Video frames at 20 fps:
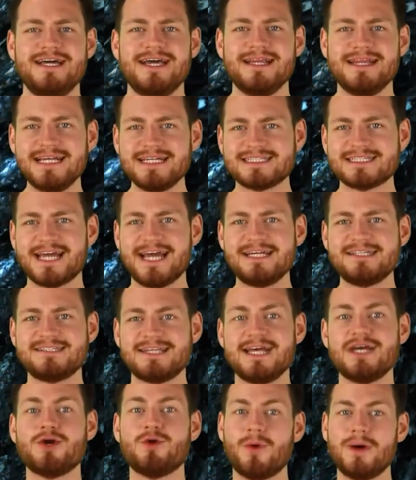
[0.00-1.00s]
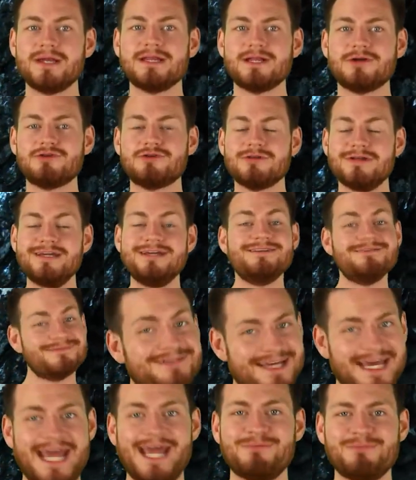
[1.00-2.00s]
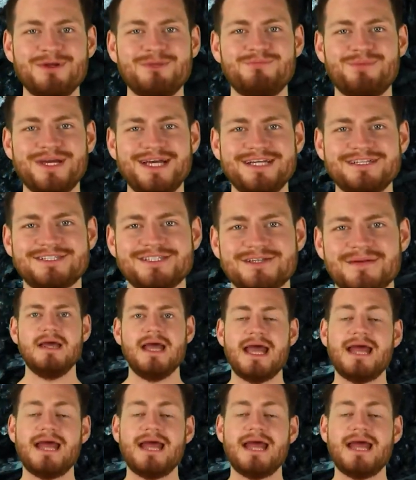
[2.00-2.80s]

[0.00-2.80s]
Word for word: In this case, they quite literally came in peace.